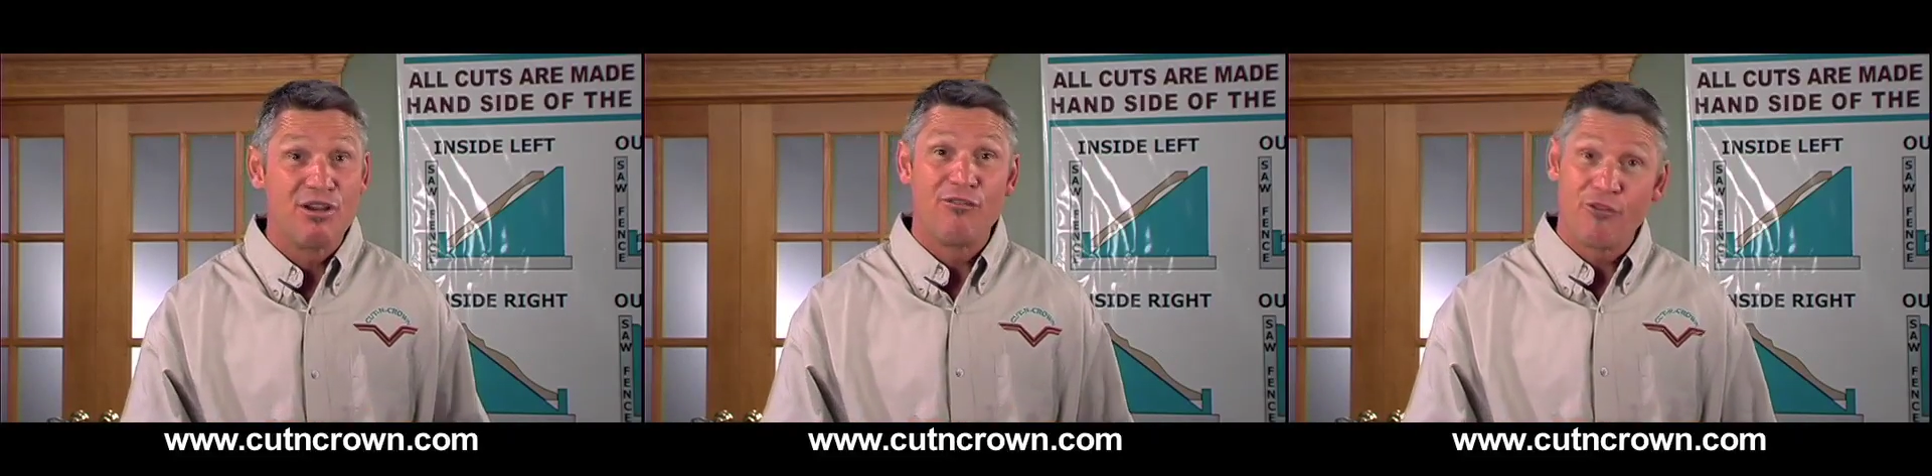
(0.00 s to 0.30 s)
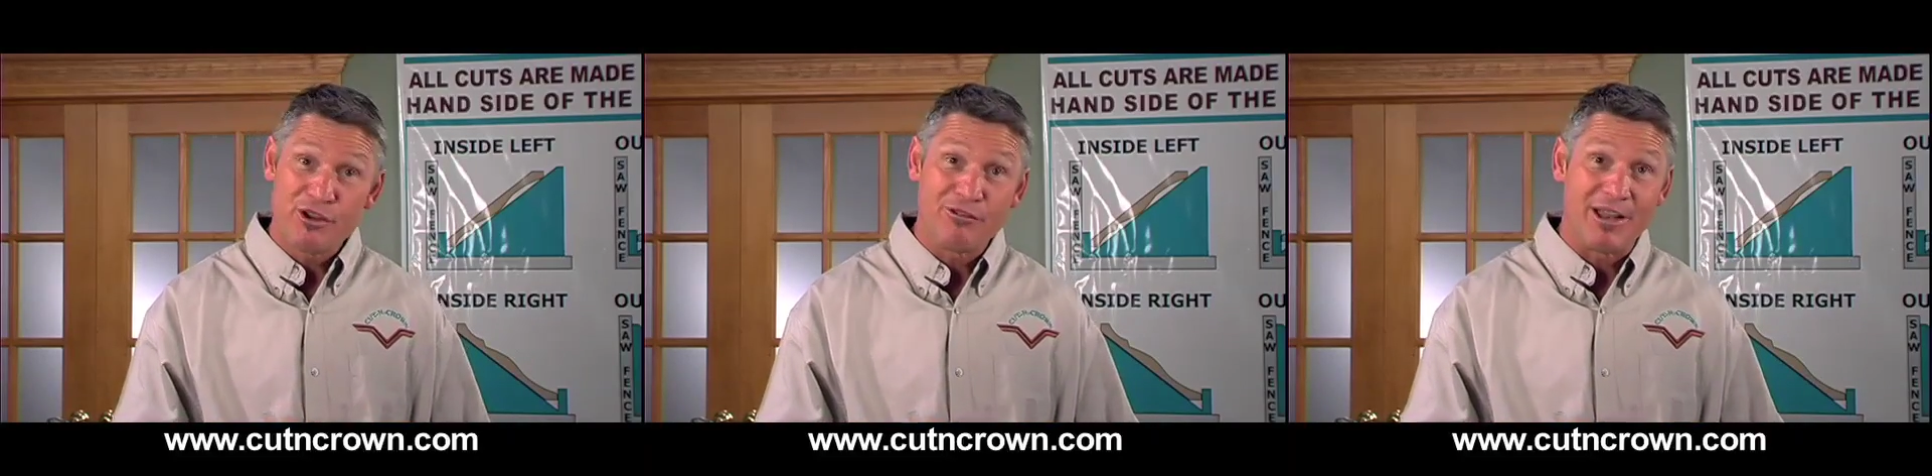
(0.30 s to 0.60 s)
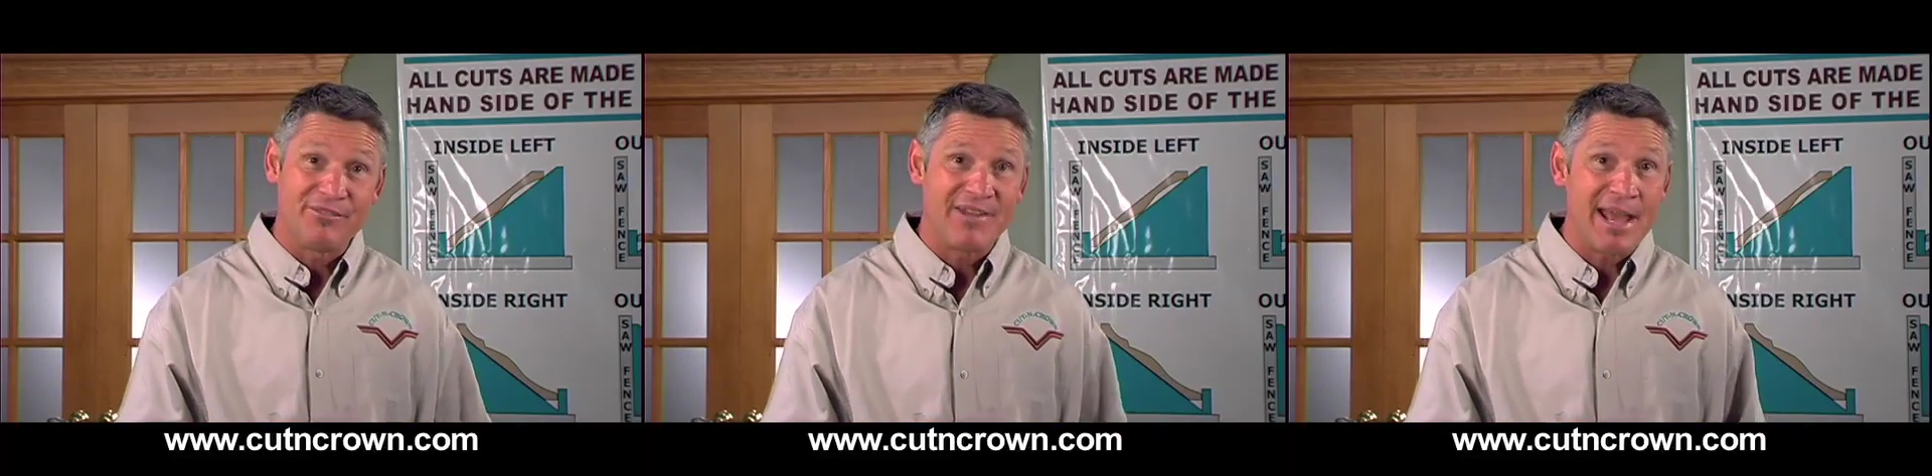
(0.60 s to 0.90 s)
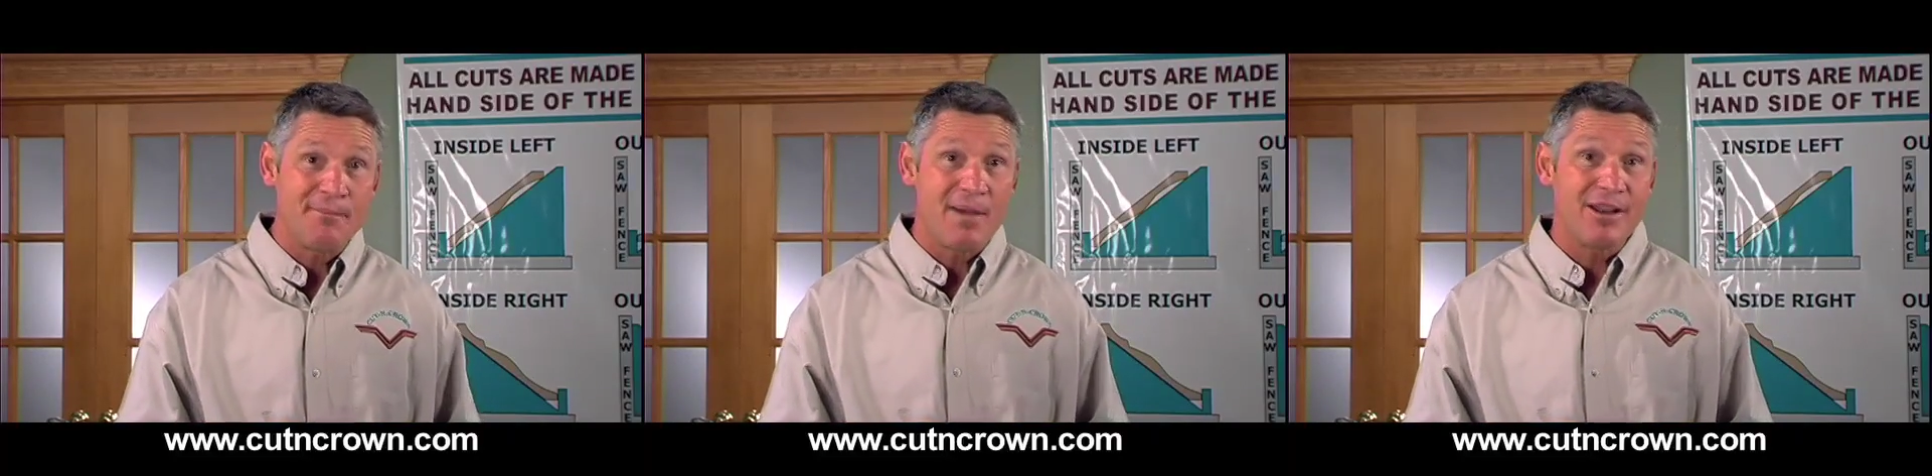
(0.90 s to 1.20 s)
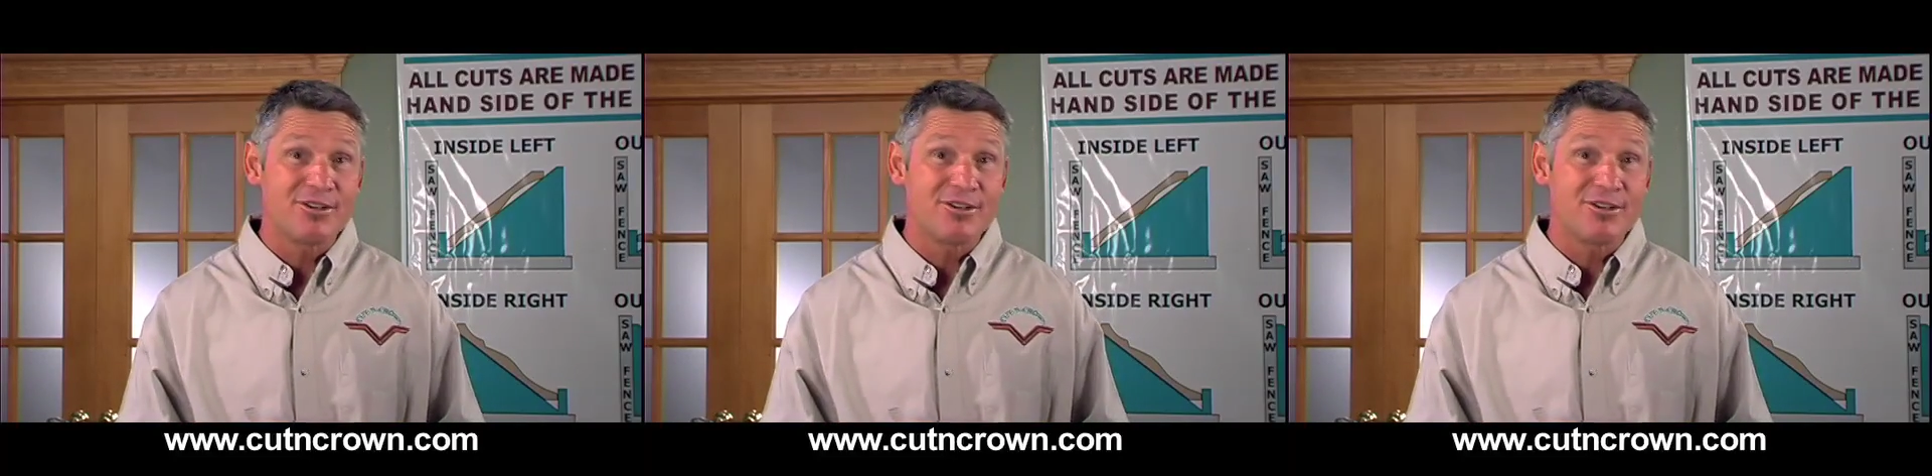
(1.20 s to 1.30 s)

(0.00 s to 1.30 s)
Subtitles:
for your left-hand miter